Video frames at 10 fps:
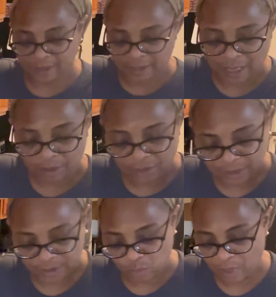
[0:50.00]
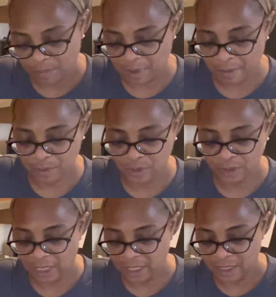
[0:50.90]
carrots, red
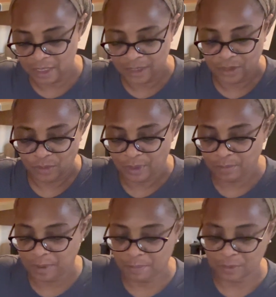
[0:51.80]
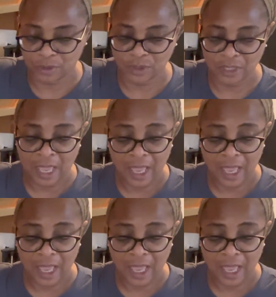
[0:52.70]
peppers, onions, green peppers,